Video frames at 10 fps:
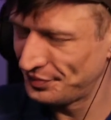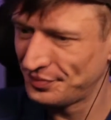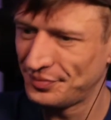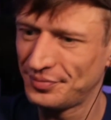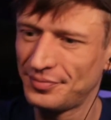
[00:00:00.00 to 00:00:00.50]

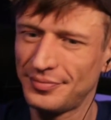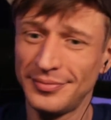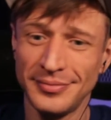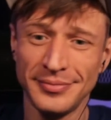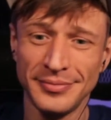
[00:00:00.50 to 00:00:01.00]

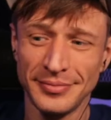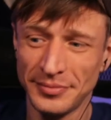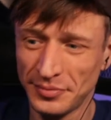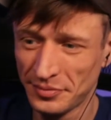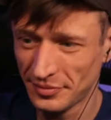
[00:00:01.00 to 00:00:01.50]

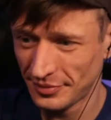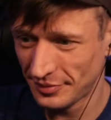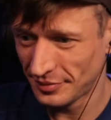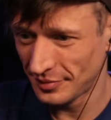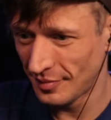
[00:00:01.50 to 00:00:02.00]

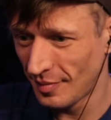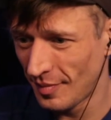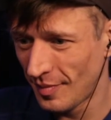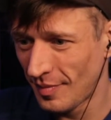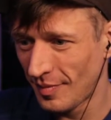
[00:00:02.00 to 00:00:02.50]

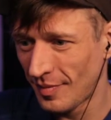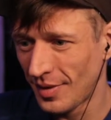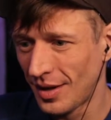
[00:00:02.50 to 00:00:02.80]
[no speech]